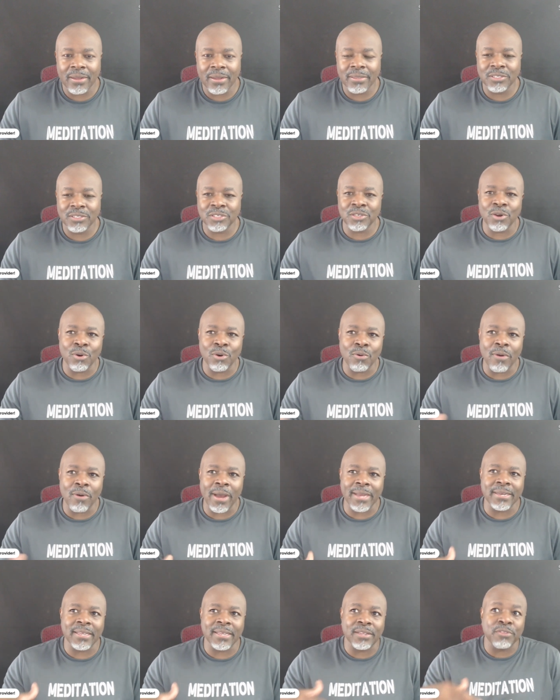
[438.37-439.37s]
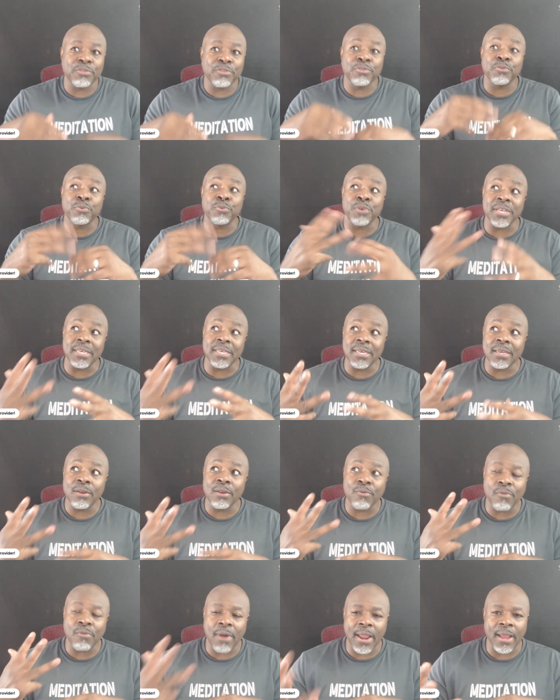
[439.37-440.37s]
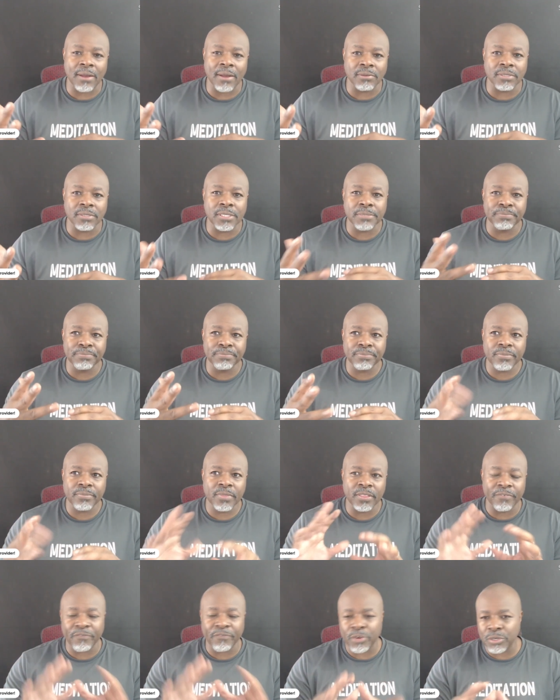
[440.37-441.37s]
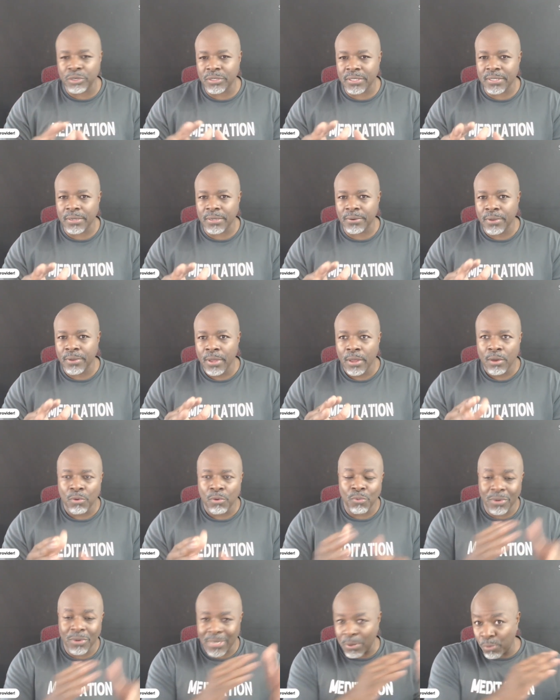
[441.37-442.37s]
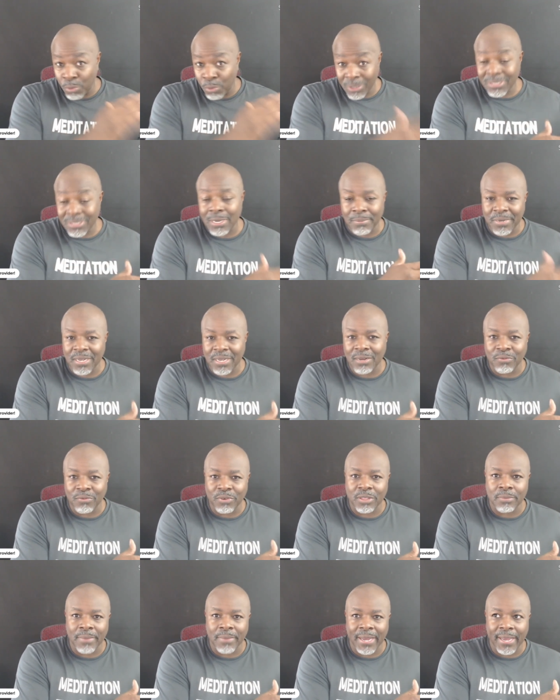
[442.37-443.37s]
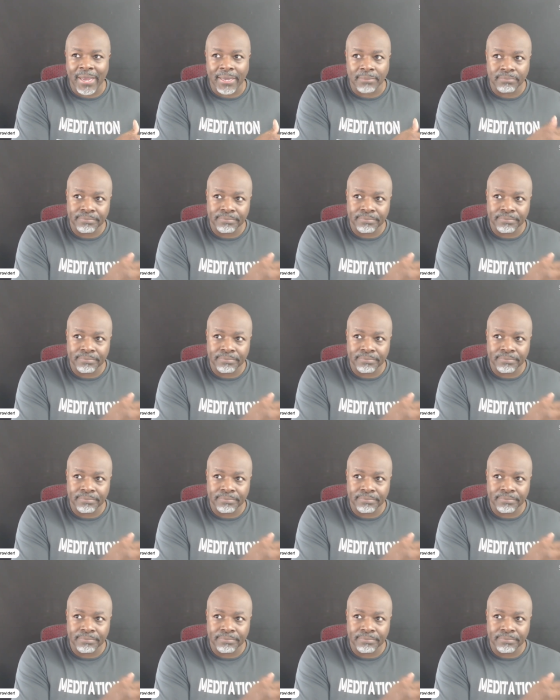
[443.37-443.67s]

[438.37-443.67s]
So I did three rounds. The first one, once I'm done with my